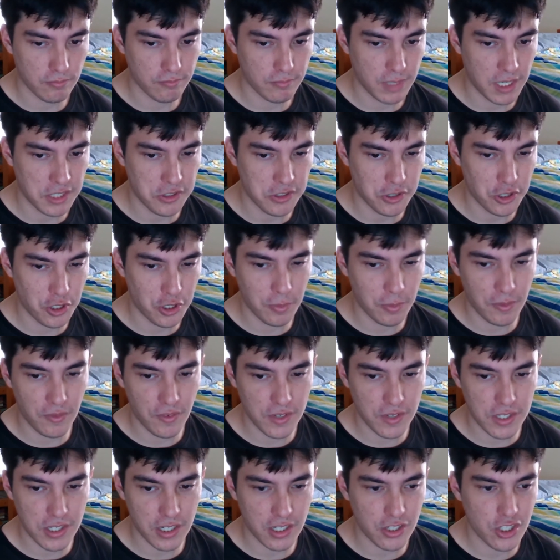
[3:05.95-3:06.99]
As a human
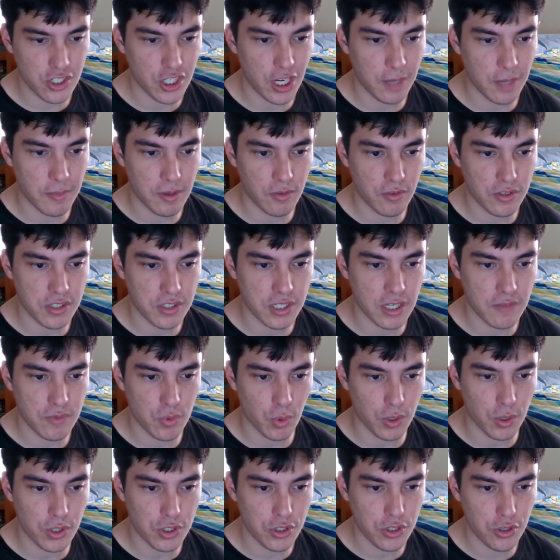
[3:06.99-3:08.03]
visitor, Jamie receives
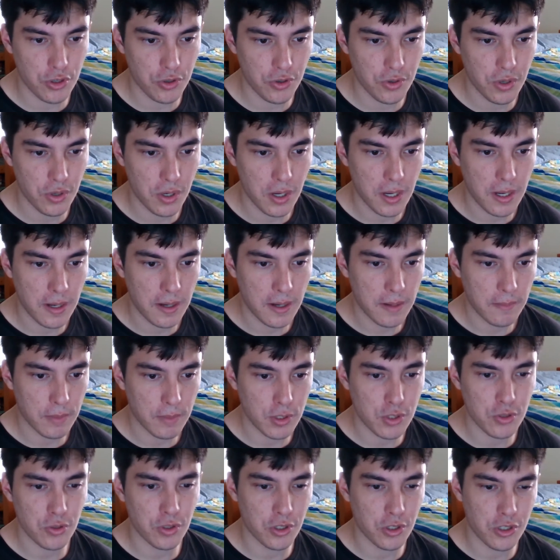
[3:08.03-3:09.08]
one too, but
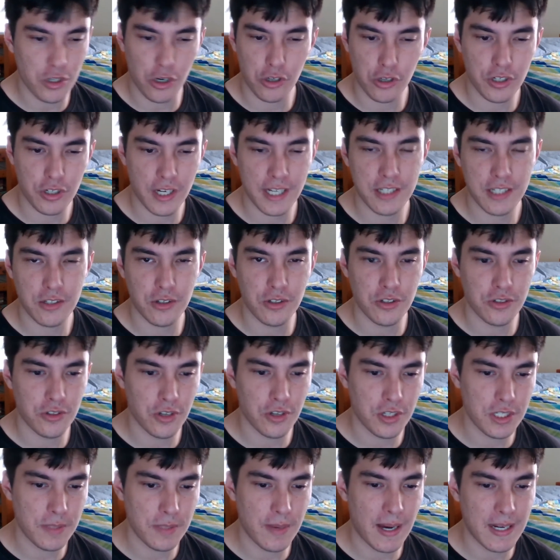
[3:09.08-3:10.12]
soon the Doctor has
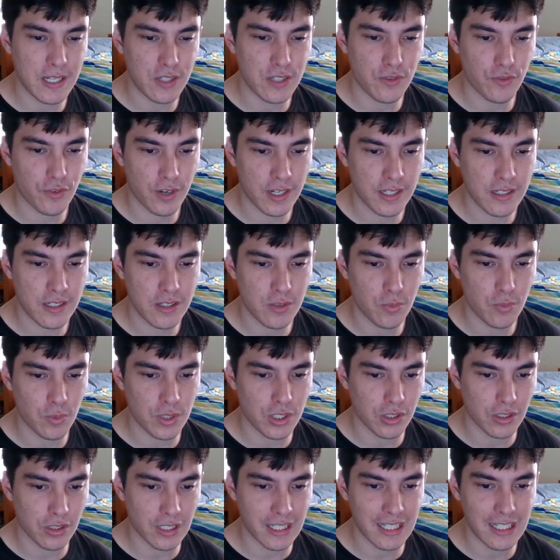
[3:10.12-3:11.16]
concerns about his friends, which
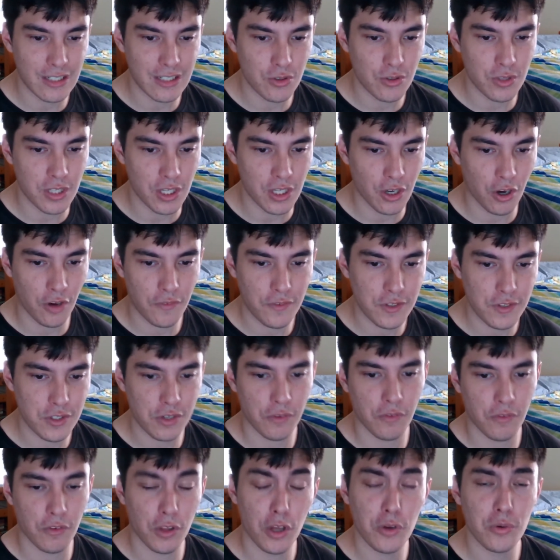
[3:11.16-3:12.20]
lead to the office
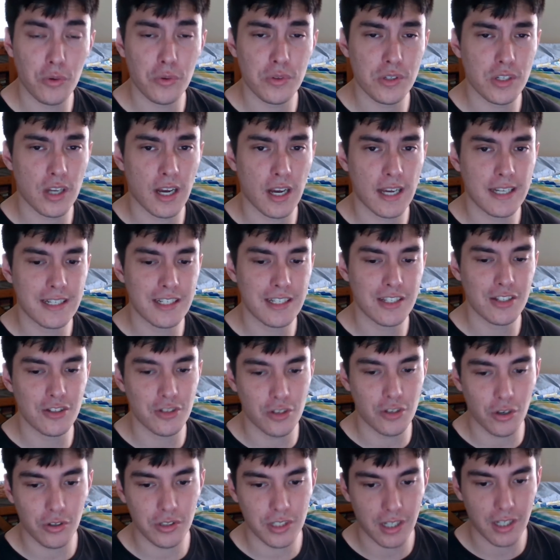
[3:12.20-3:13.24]
of local scientist
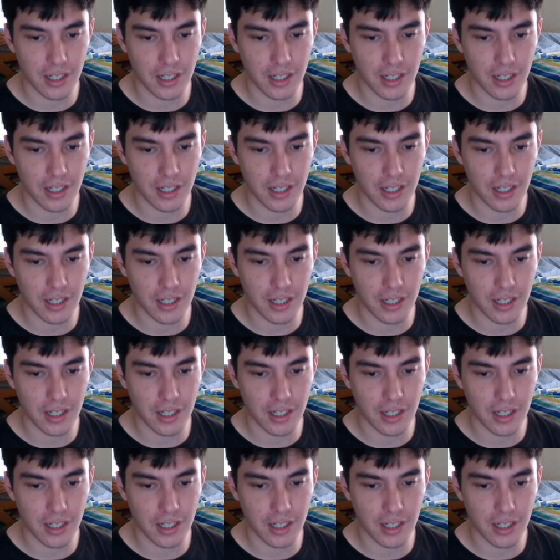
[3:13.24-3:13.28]
Dr.